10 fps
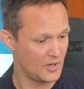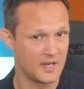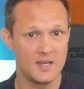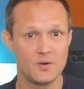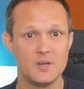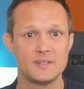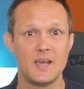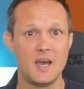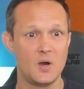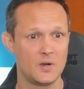But here
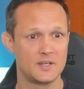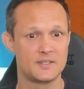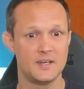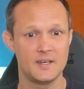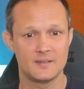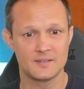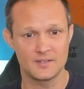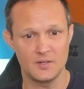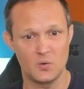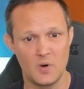is how it's done.
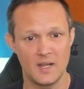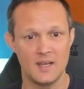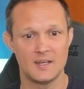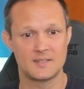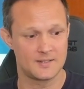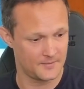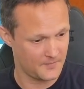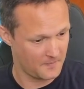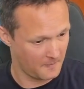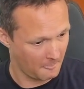So when it's